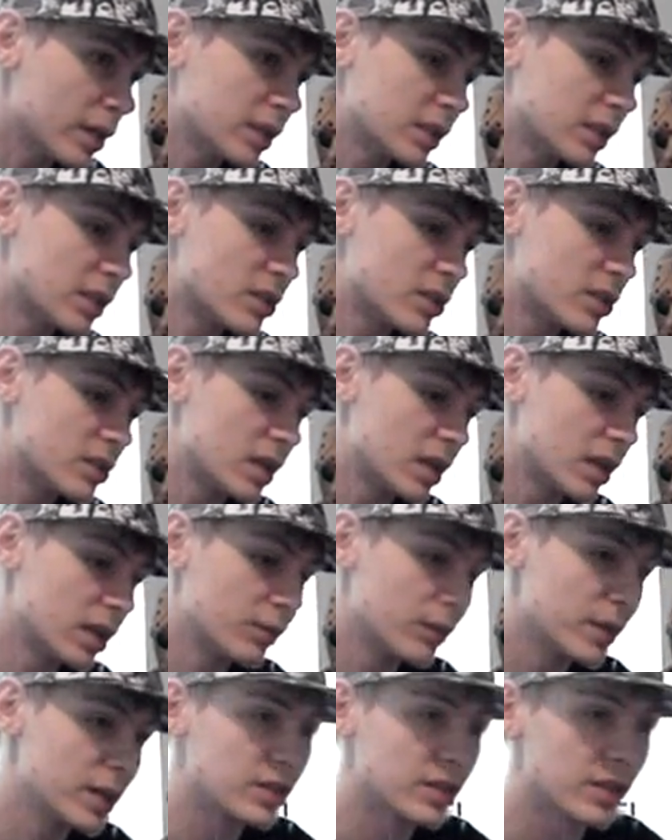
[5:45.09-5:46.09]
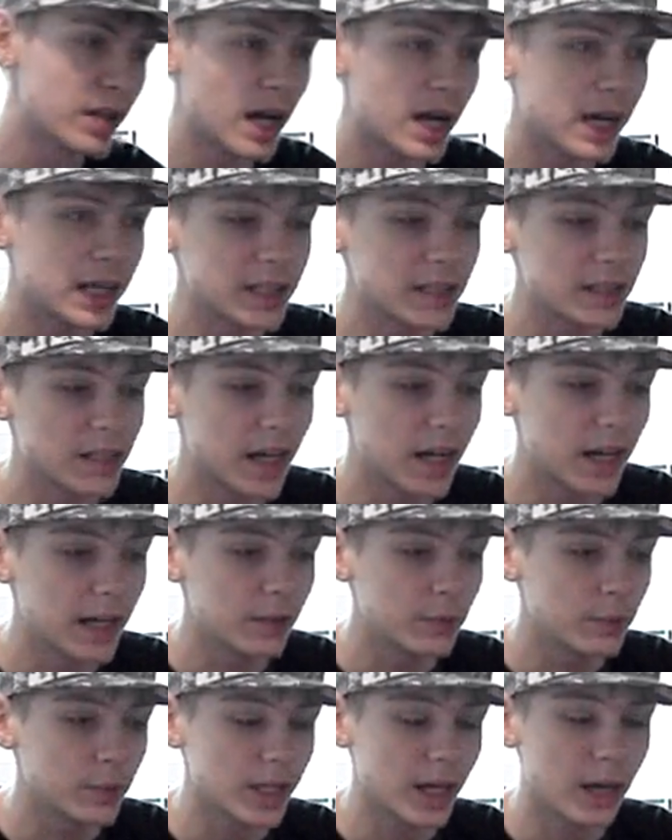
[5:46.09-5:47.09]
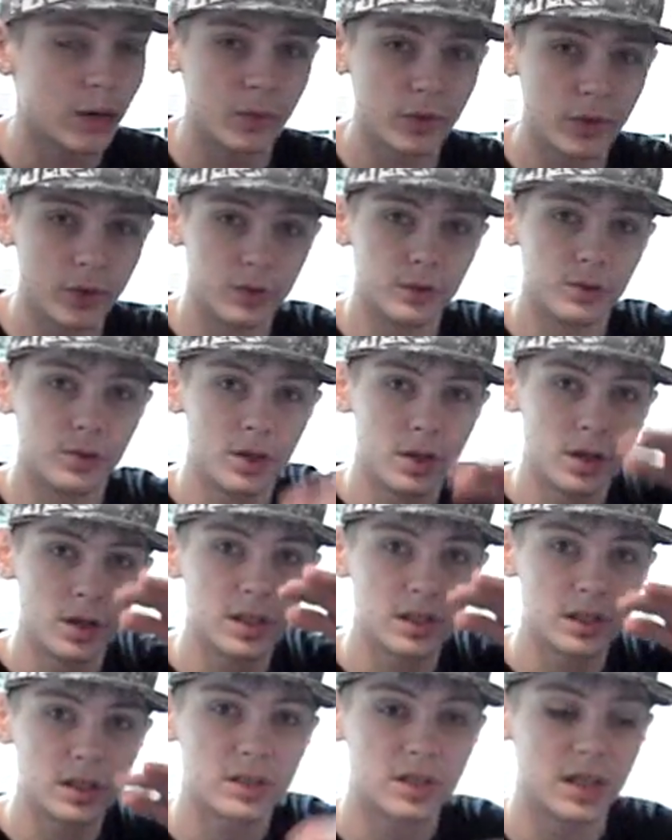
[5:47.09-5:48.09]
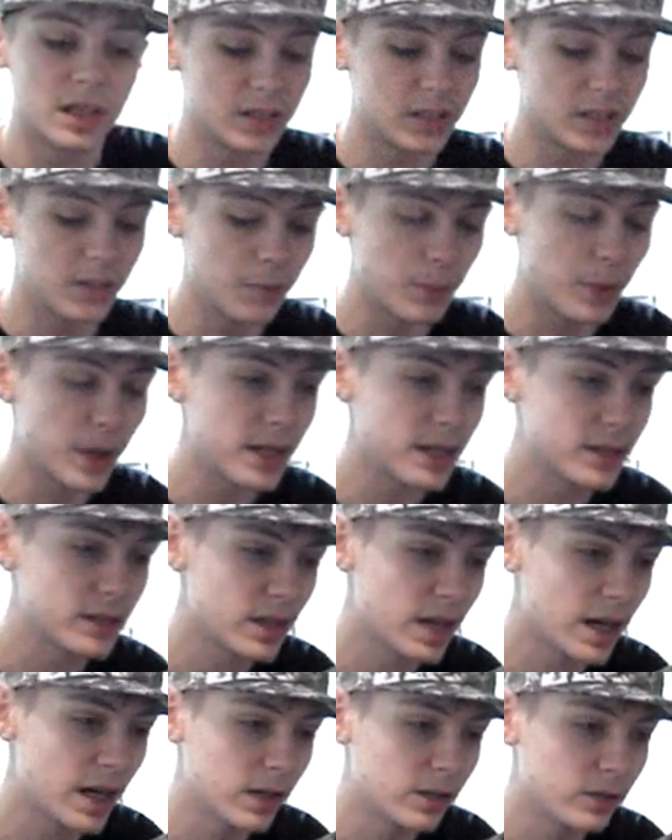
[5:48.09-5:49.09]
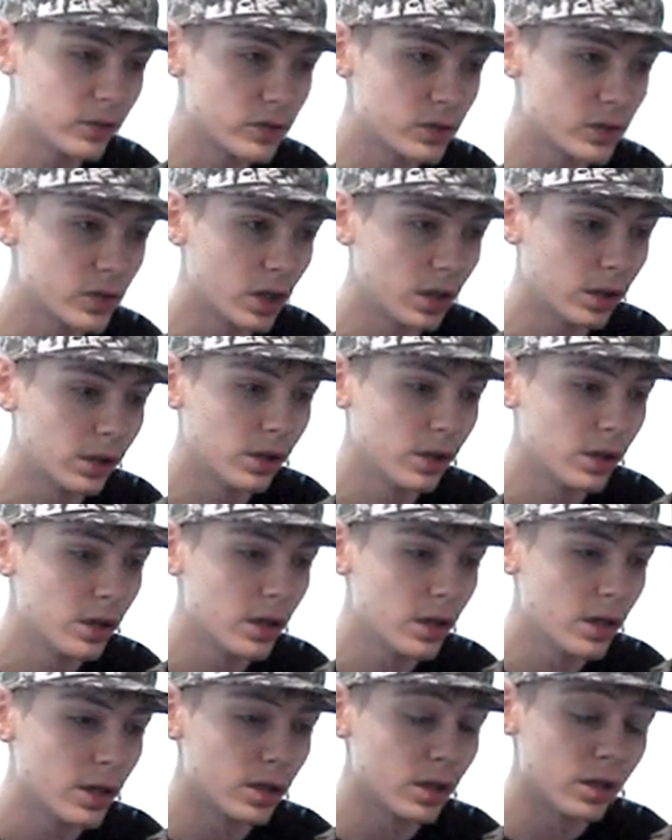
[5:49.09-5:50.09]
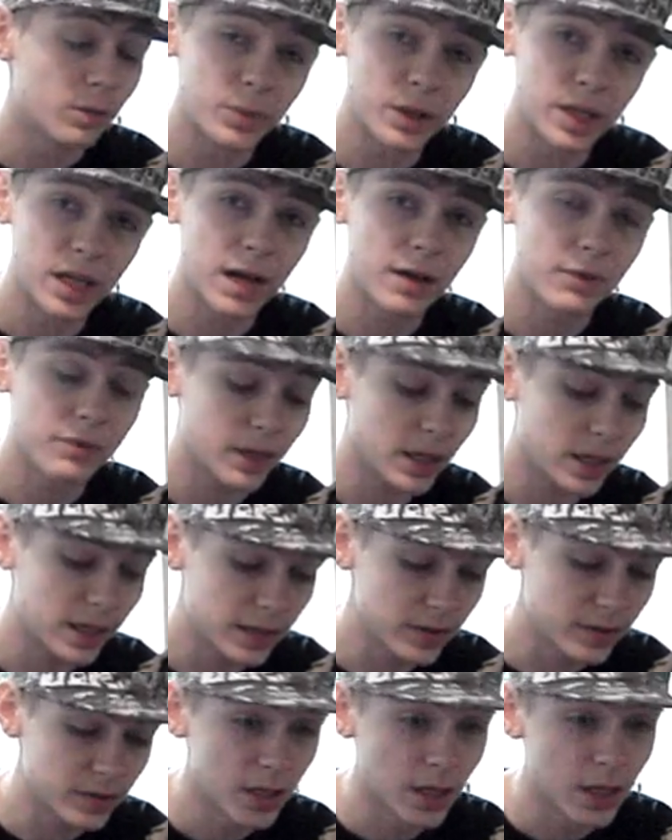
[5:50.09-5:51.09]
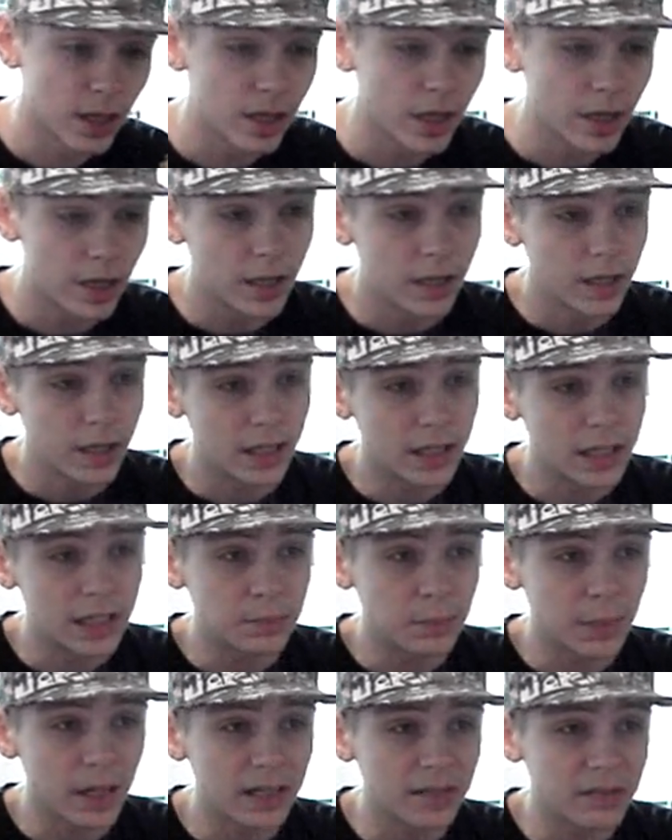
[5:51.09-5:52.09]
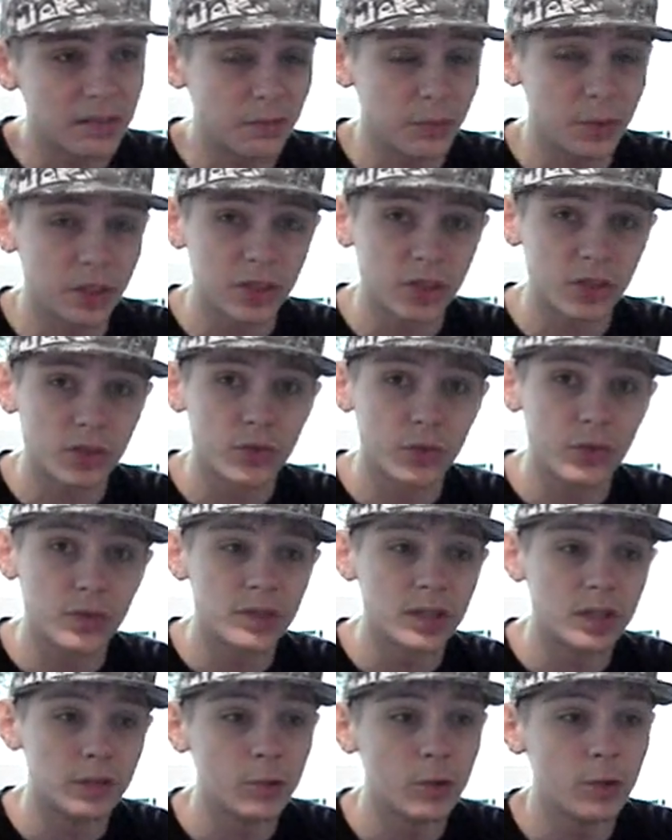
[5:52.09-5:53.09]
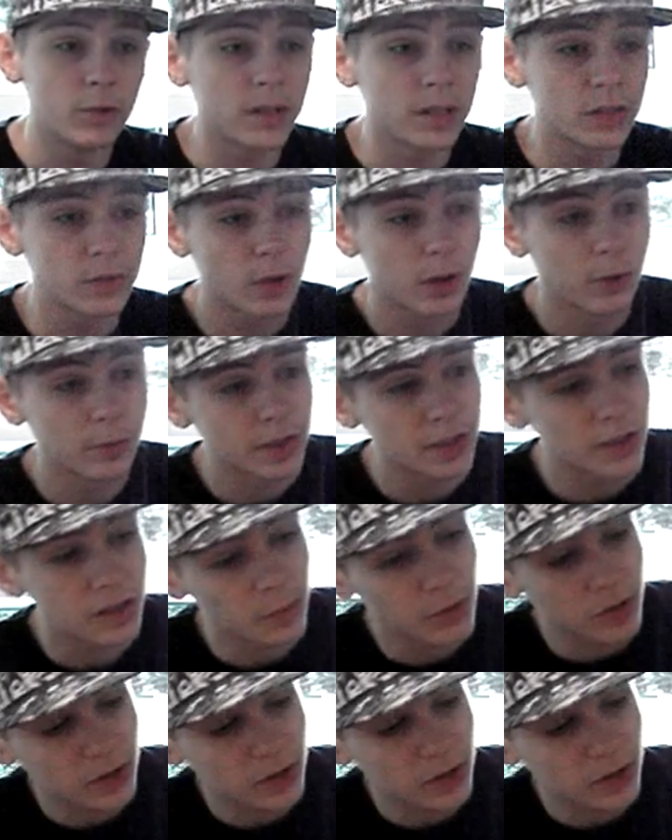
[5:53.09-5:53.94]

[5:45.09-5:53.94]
I think this is nearly reaching Arnie's height without the extensive base that Arnold's on, the PF that is, and he's massive, which is true to the movie as well because he